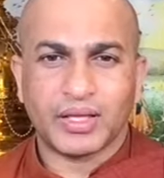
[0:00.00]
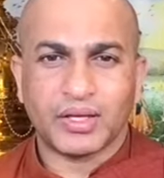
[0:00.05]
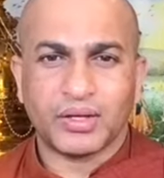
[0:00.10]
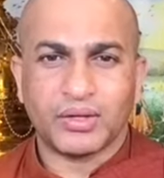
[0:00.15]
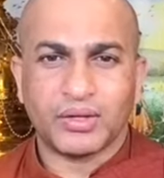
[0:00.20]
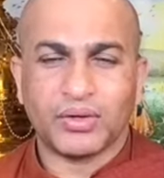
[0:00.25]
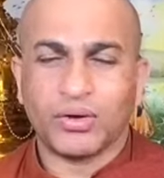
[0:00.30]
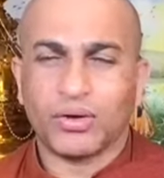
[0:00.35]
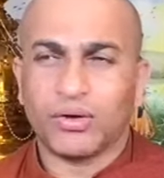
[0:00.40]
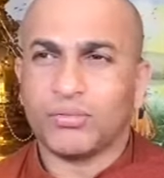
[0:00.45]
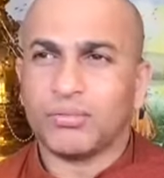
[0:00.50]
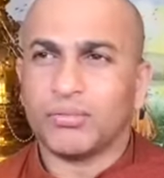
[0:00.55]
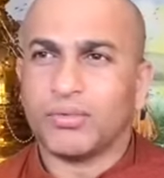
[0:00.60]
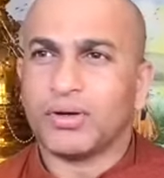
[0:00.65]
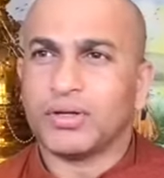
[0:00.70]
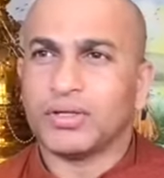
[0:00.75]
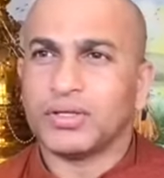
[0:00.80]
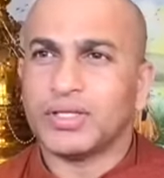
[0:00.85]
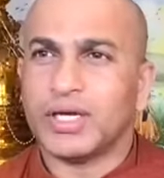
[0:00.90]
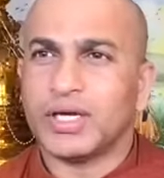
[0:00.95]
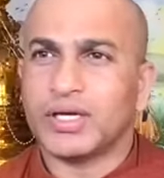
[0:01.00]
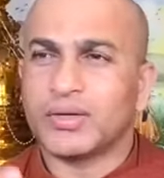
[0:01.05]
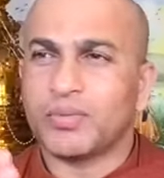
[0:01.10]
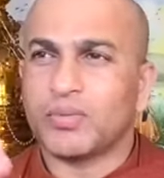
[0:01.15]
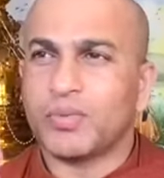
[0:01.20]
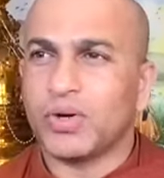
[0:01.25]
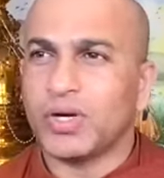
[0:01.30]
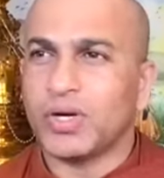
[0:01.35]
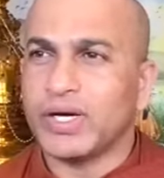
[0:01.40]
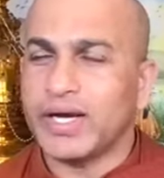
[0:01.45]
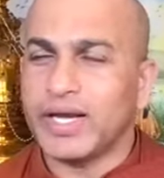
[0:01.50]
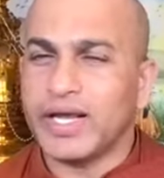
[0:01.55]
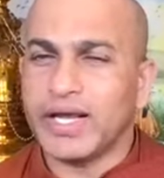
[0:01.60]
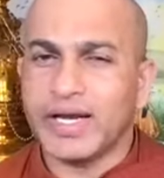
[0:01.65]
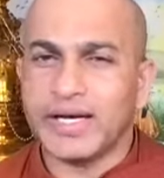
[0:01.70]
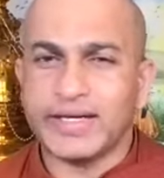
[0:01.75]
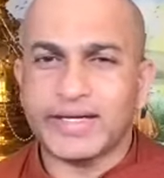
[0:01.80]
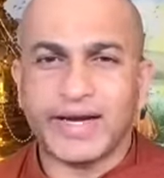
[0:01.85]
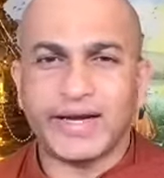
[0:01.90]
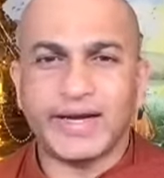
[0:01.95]
you know that
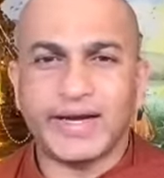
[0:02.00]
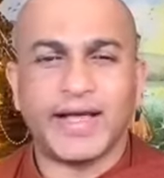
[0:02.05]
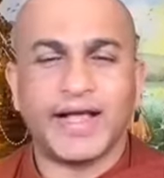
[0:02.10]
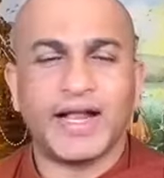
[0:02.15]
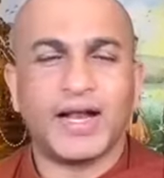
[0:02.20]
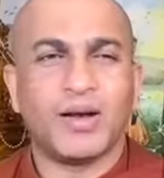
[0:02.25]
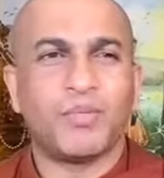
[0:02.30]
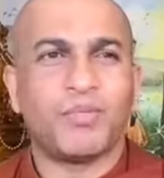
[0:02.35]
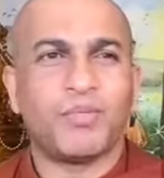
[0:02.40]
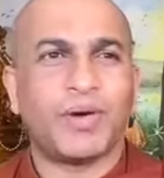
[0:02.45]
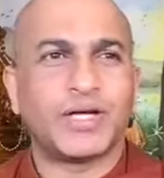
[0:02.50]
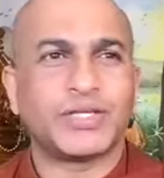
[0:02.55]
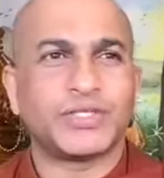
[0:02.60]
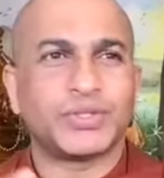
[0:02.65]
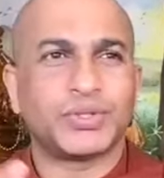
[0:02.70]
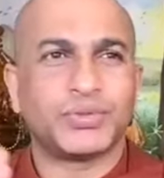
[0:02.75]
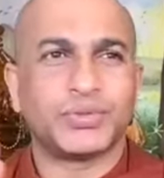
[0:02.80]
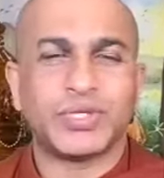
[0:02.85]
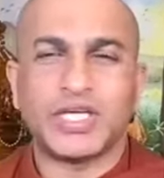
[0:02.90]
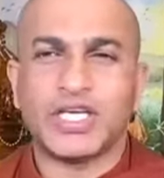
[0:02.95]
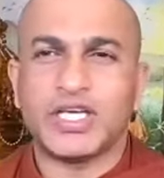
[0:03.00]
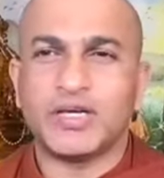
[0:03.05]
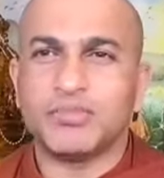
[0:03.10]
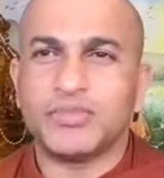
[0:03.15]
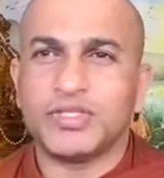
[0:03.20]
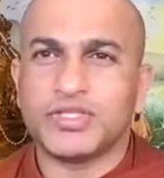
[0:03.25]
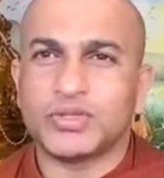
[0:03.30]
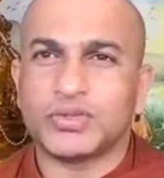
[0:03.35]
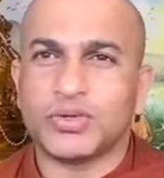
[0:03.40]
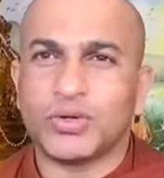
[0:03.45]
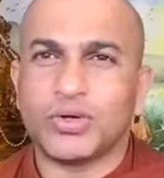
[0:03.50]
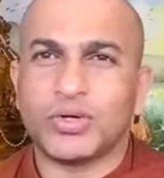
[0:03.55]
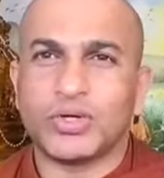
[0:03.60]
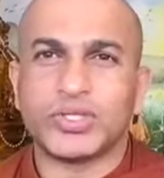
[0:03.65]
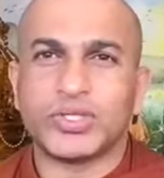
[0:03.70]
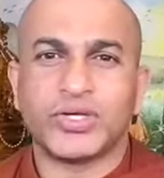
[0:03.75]
pollinate and help us to keep this all